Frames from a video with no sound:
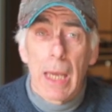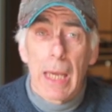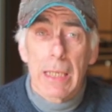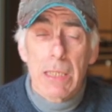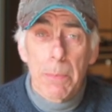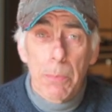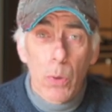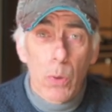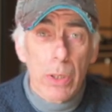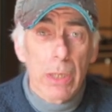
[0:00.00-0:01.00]
And it's
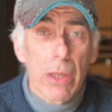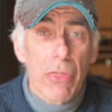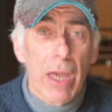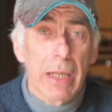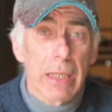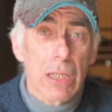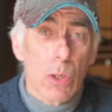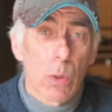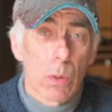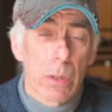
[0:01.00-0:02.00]
important that these
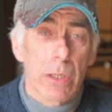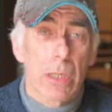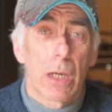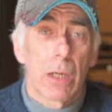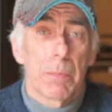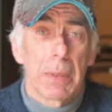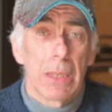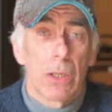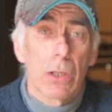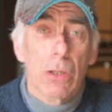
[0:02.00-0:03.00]
holes are
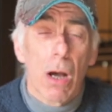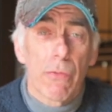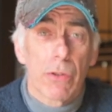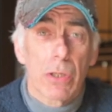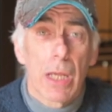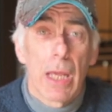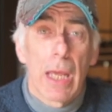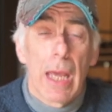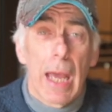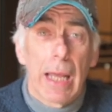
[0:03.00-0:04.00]
being uncovered
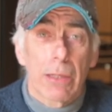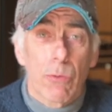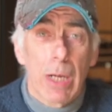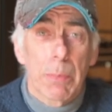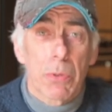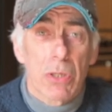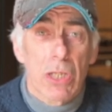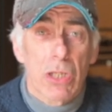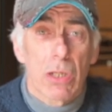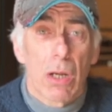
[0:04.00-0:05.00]
at the right
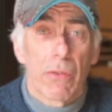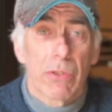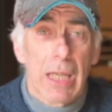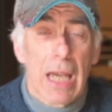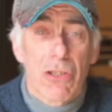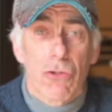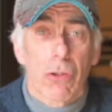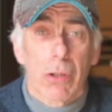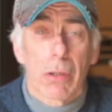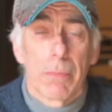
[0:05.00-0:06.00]
position of the gas
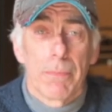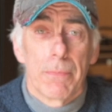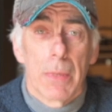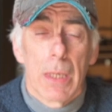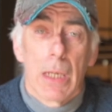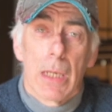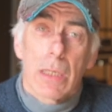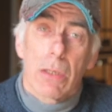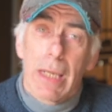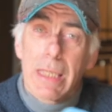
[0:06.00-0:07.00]
throttle.
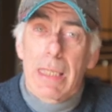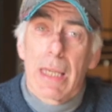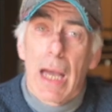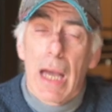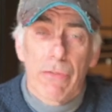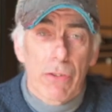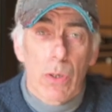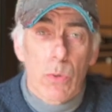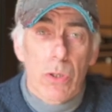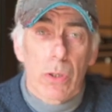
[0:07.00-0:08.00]
So let's have a
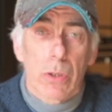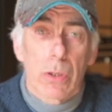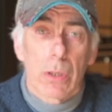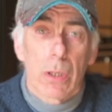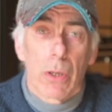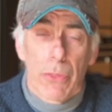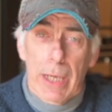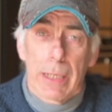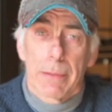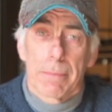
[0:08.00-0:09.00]
close look on that.